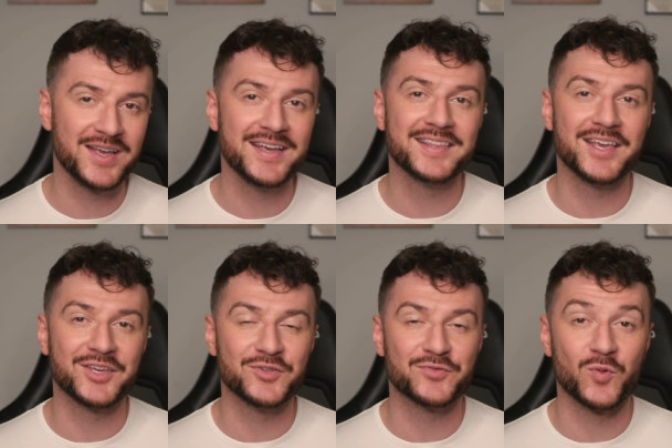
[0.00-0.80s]

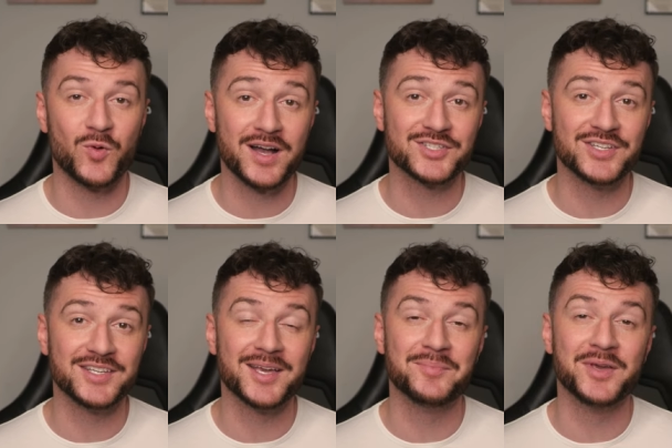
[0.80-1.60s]
Thank you for
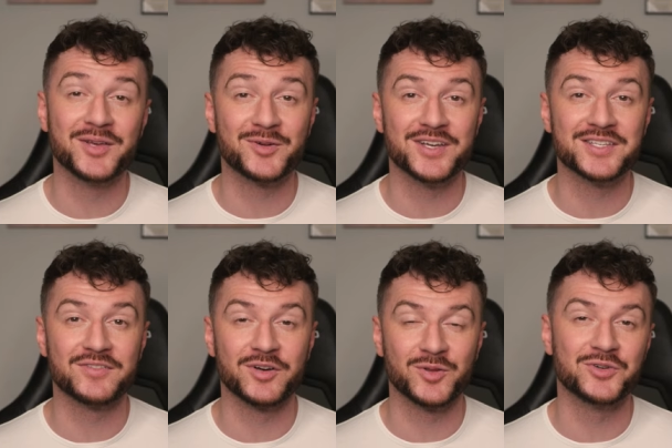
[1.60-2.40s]
watching, and may the grace
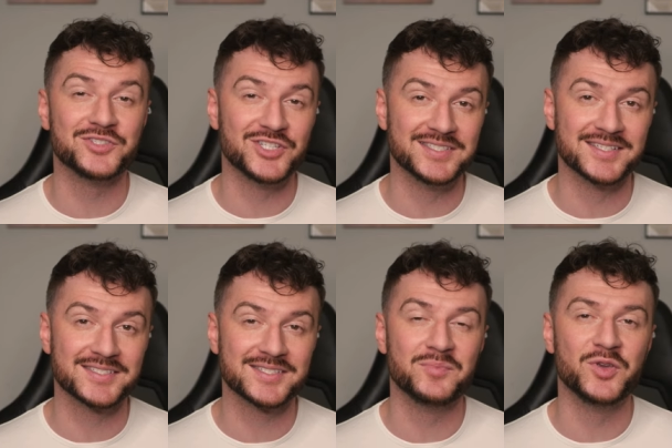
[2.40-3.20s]
of our Lord
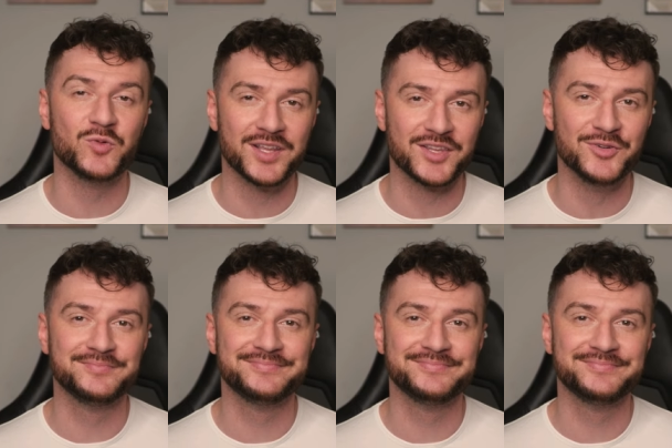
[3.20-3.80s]
Jesus be with you.